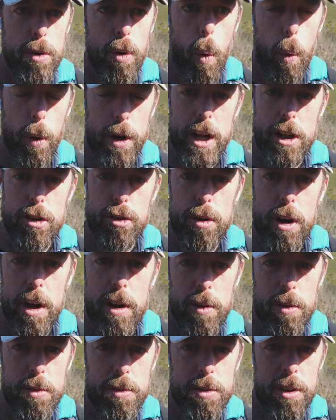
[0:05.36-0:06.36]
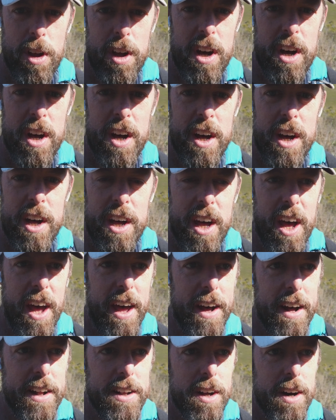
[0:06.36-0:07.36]
or Orchid Trails,
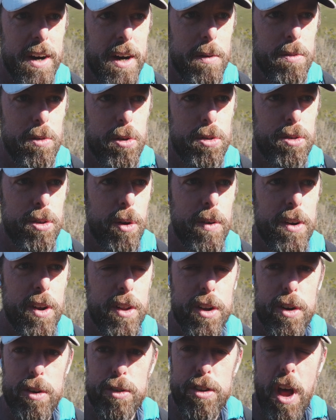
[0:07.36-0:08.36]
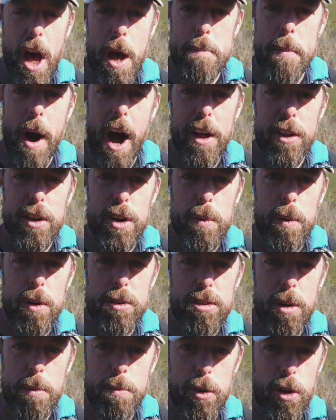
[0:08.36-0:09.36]
and I'm just doing a little 10 miler
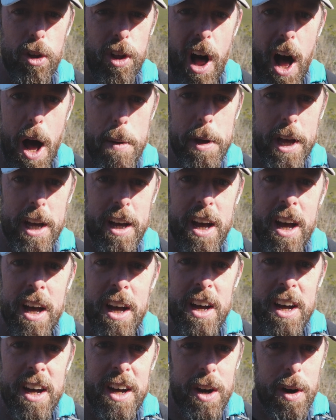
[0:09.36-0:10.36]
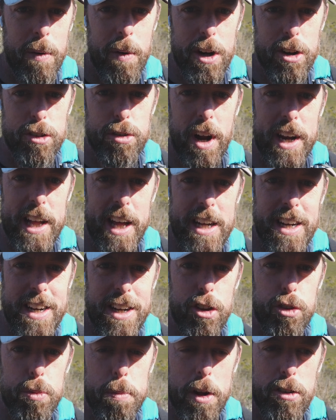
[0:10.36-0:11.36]
with some climbing. I want to try to get
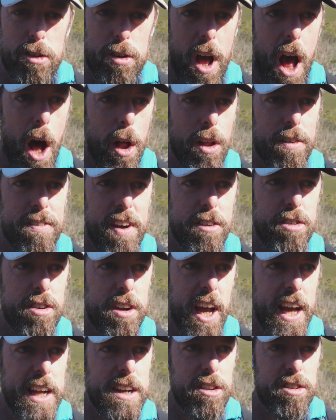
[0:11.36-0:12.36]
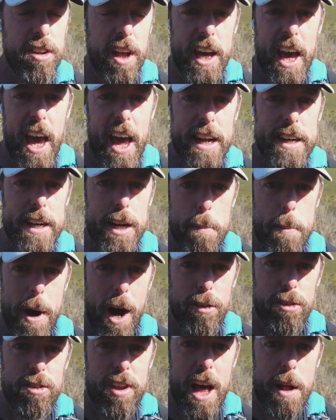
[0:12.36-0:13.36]
in as much elevation gain as I can in
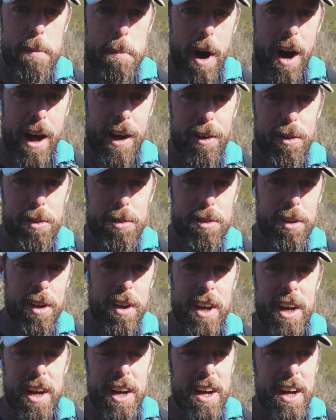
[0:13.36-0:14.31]
about 10 miles.